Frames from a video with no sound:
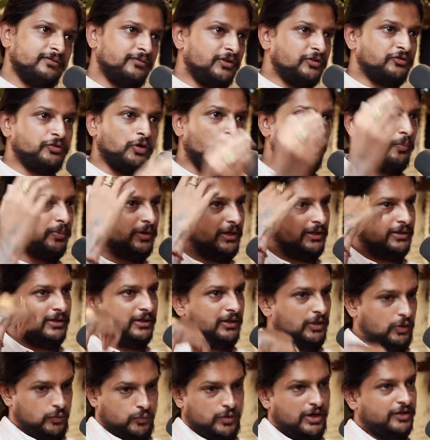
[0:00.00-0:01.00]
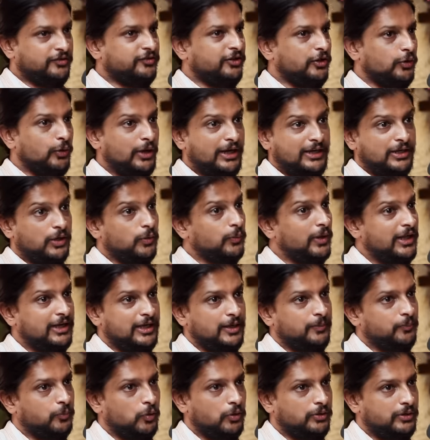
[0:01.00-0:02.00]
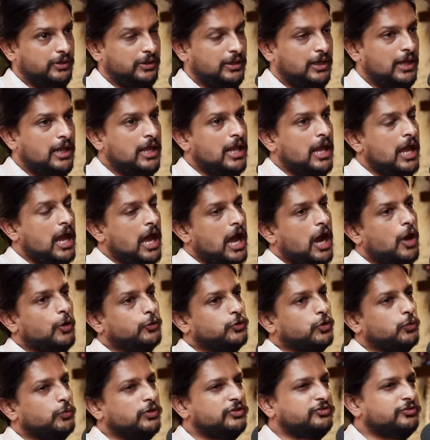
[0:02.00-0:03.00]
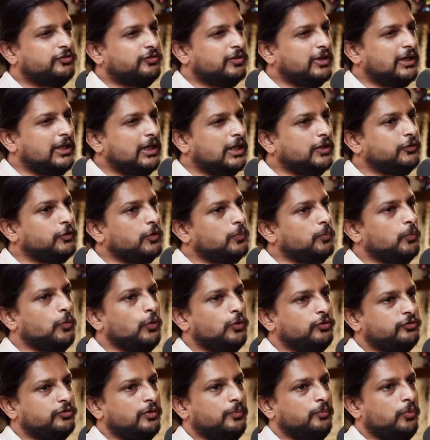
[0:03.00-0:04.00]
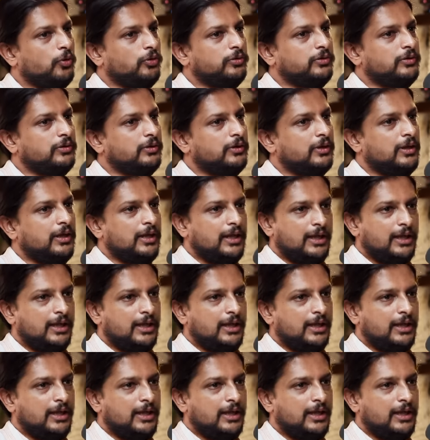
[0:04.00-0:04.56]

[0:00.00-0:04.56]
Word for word: which yeah. are operating. one oh eight are very important. Out of which three are the most important.